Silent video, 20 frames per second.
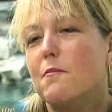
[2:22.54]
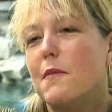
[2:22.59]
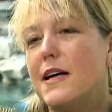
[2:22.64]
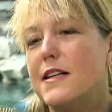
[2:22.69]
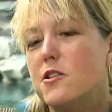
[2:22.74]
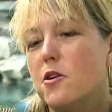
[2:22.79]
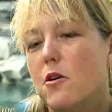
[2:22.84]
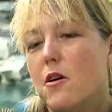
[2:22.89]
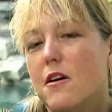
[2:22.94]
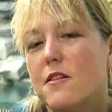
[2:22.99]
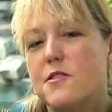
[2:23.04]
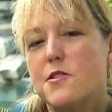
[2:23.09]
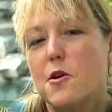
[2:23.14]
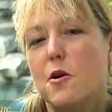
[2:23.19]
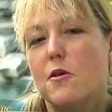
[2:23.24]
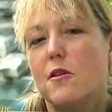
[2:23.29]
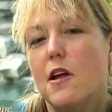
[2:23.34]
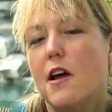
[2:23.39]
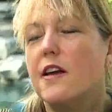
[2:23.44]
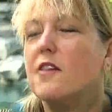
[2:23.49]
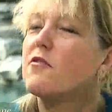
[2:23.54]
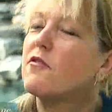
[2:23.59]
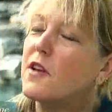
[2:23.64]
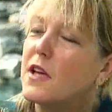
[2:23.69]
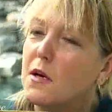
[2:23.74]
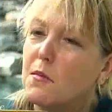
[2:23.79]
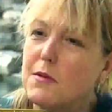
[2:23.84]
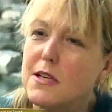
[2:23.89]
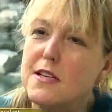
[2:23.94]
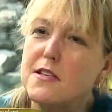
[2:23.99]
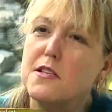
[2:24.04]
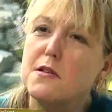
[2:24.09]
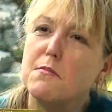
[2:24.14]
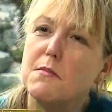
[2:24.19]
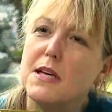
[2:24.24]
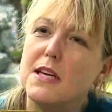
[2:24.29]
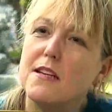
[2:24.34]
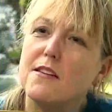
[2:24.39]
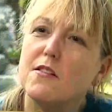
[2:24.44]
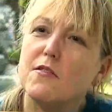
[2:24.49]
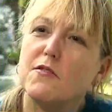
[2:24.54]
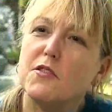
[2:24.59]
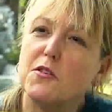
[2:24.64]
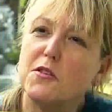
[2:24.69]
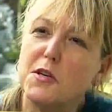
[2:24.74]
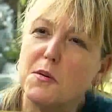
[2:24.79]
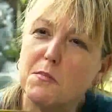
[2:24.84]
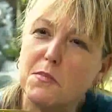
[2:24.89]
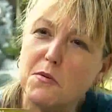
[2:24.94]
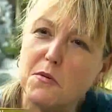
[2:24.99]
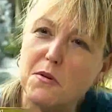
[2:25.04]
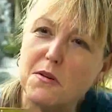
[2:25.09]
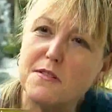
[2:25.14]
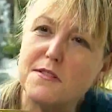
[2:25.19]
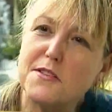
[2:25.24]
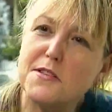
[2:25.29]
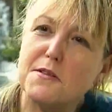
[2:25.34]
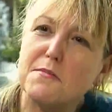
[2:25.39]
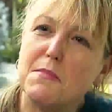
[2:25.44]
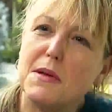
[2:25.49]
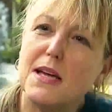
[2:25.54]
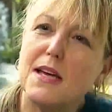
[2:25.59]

My dogs are like family to me. They're very important to